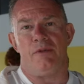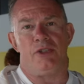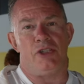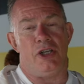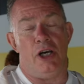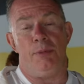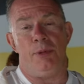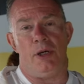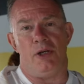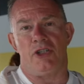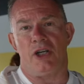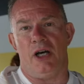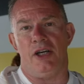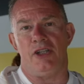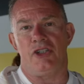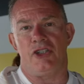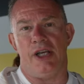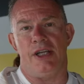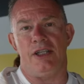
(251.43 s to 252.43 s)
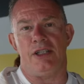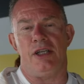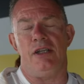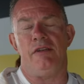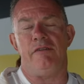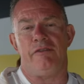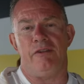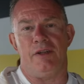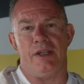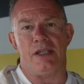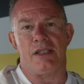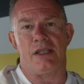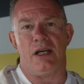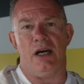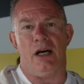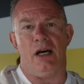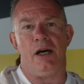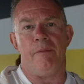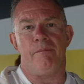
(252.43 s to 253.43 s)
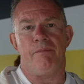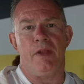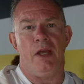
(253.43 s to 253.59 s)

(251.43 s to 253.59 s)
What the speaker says: turbocharged engine for this car.